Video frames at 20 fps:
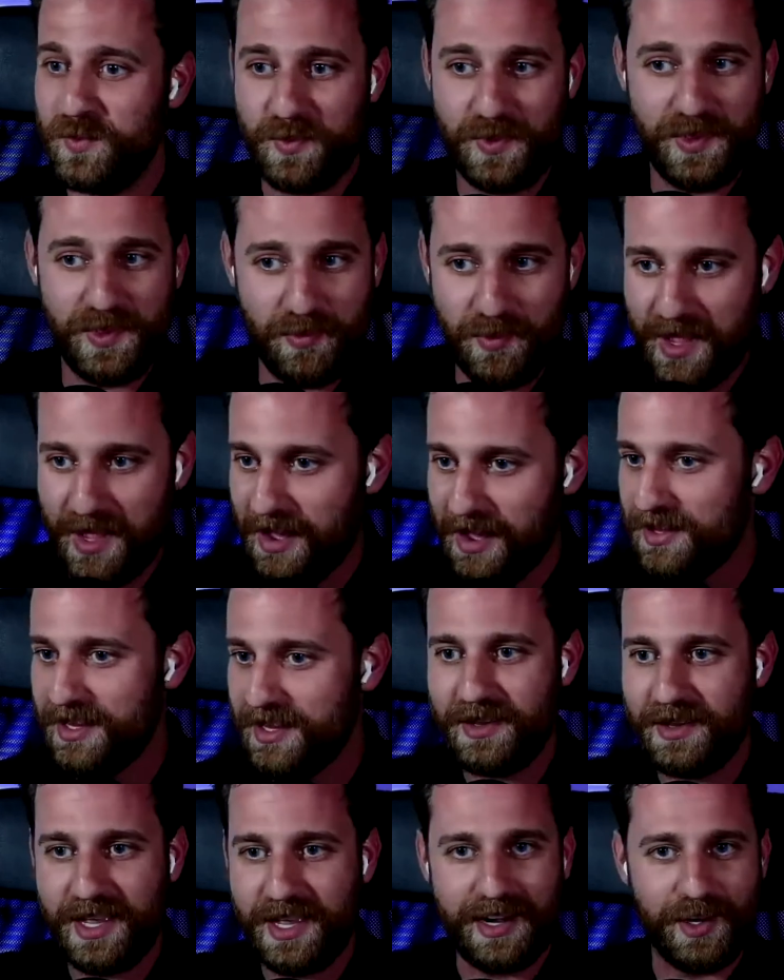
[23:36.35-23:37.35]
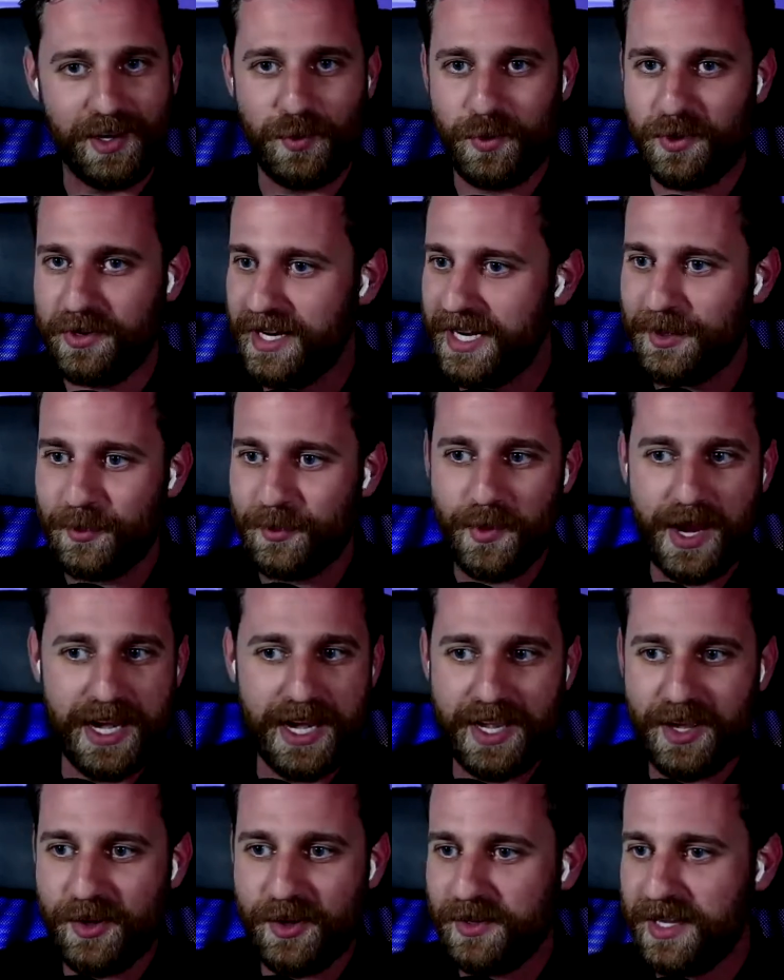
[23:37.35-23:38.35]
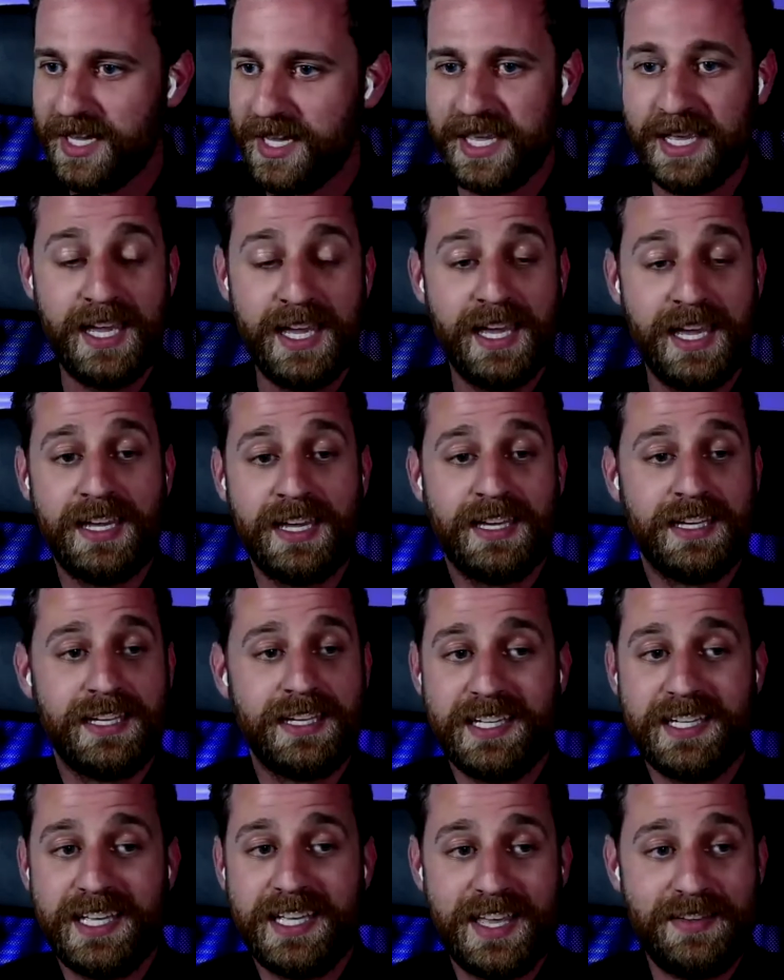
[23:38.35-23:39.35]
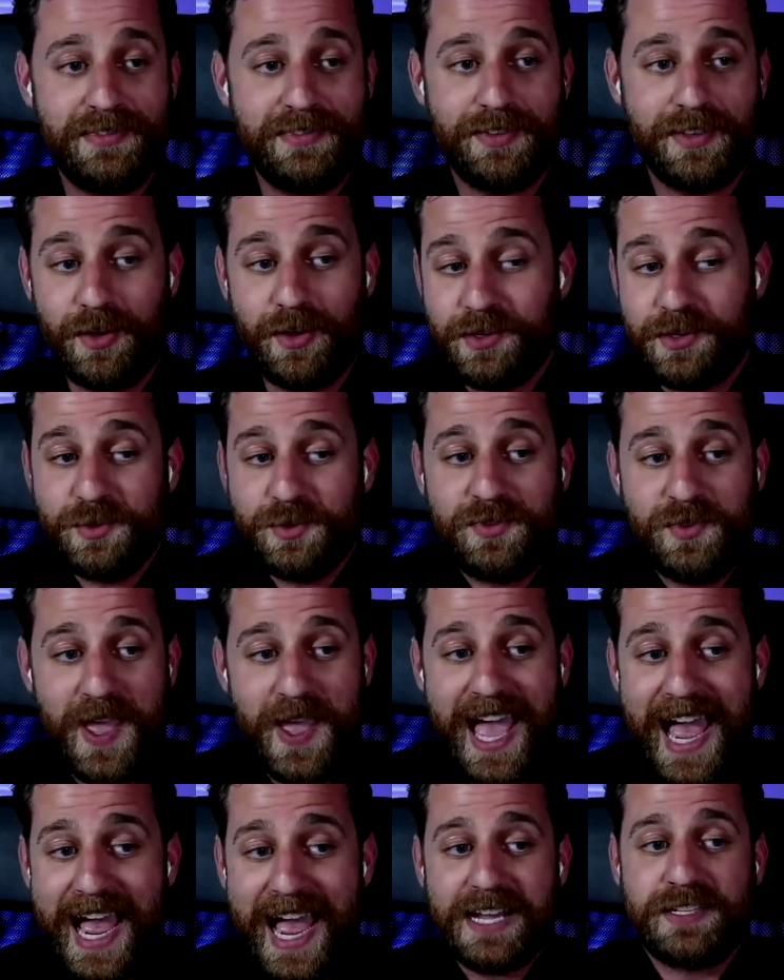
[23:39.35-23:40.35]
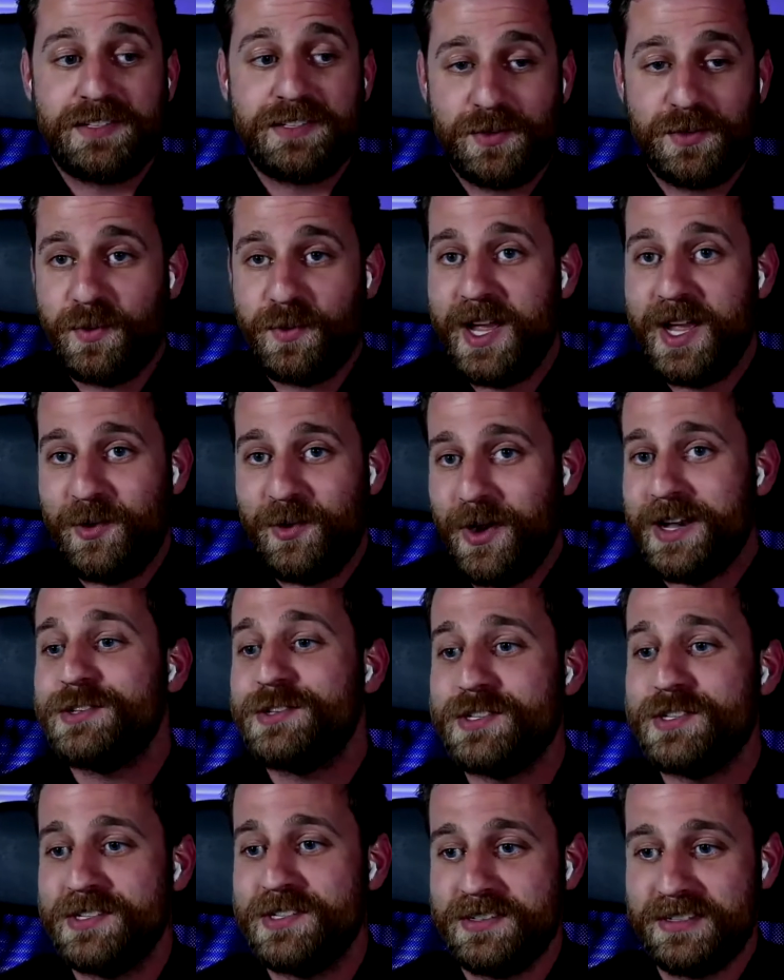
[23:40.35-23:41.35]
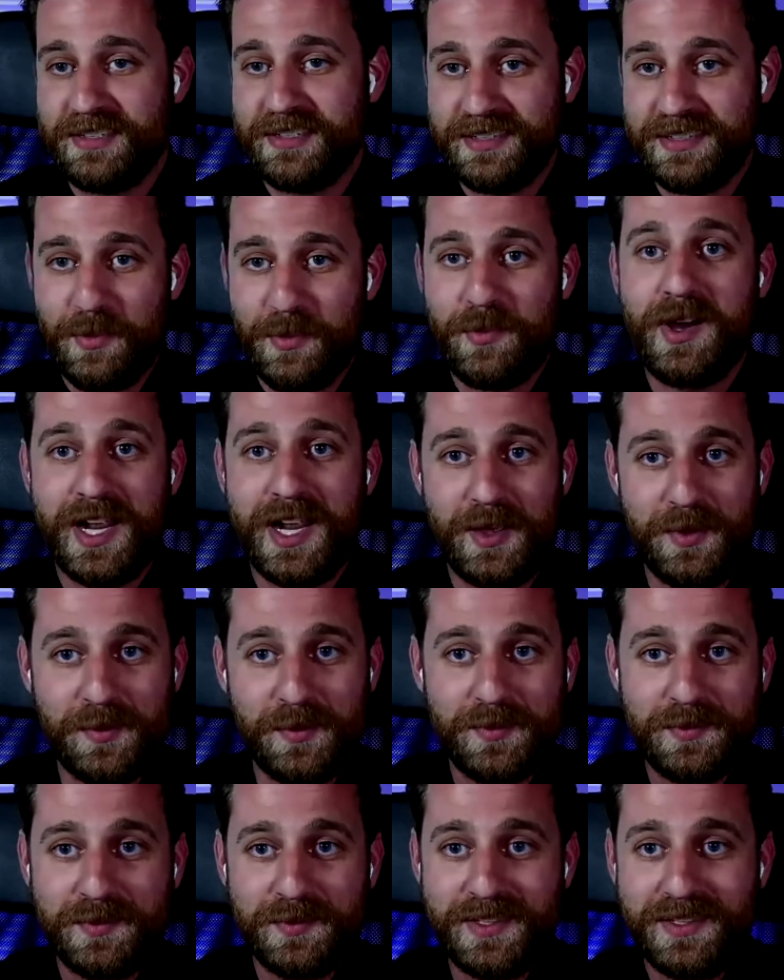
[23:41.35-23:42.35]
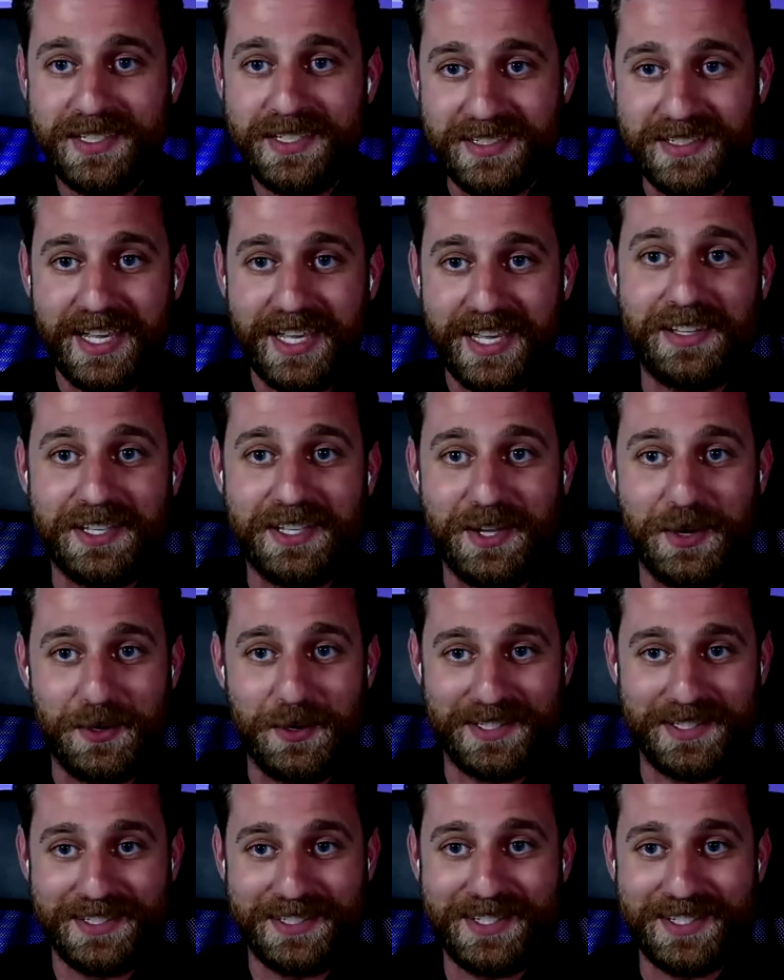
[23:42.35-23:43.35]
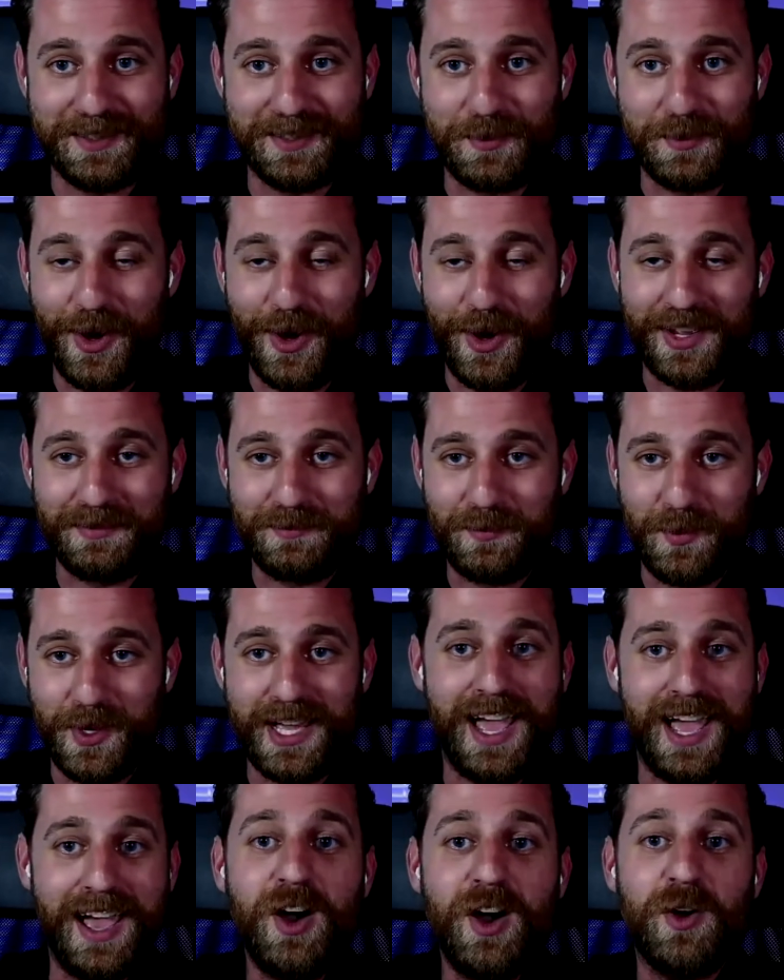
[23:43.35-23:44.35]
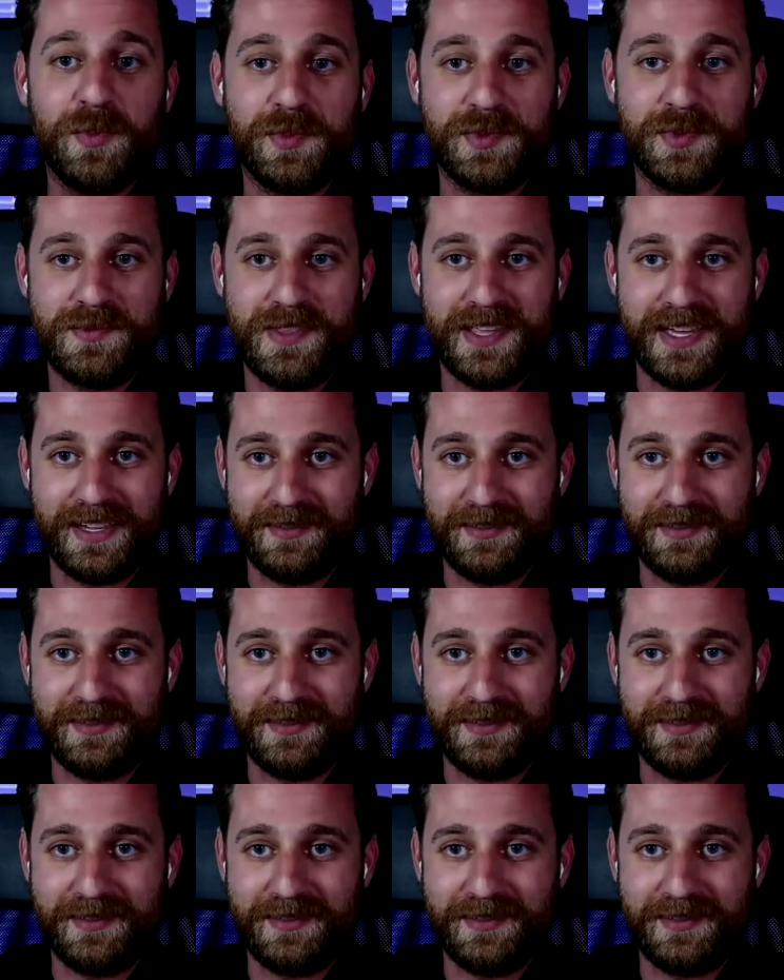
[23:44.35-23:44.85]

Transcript: how they kind of coordinated radio. Like if you ask the right questions, somebody is likely going to want to help. Like